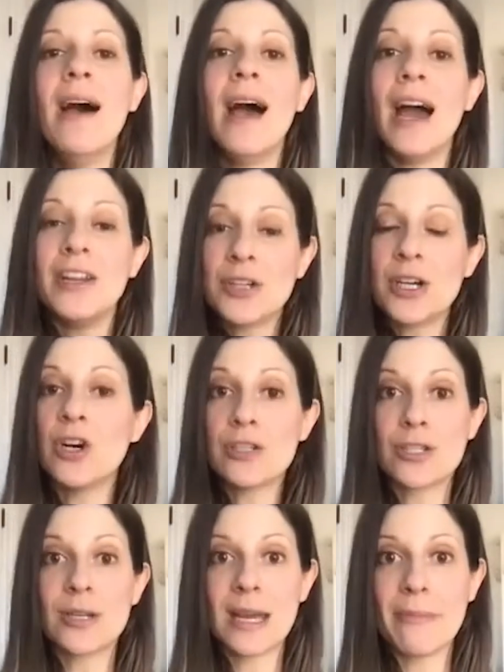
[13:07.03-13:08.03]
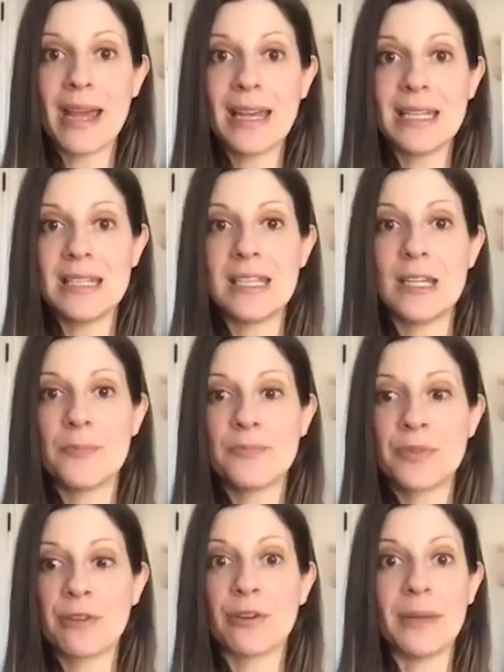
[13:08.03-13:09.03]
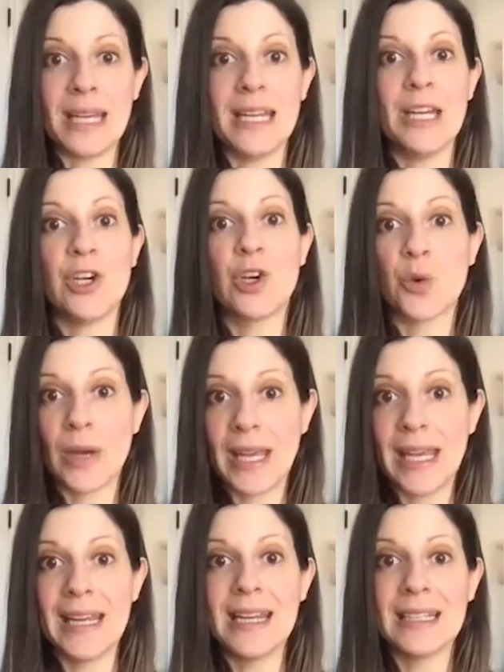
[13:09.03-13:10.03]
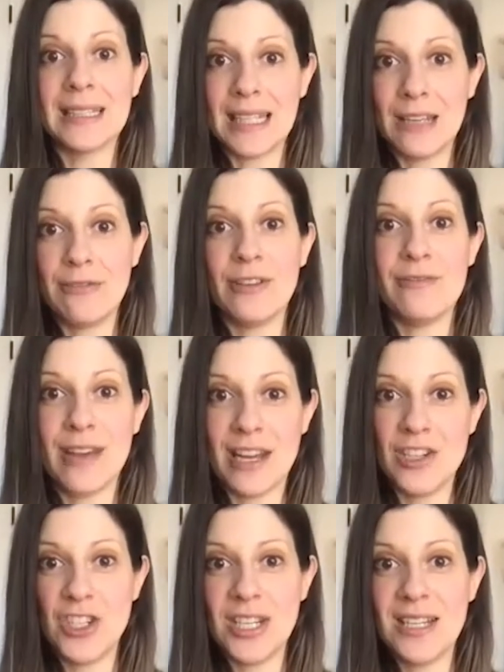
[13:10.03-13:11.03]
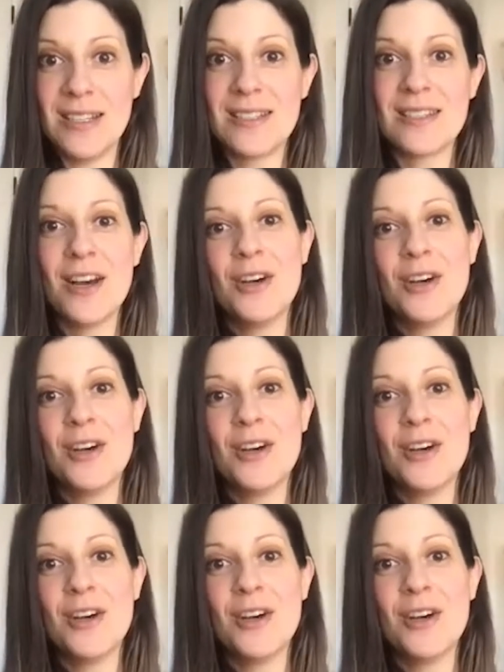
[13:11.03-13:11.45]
And you can also get magnesium from eating green leafy veggies.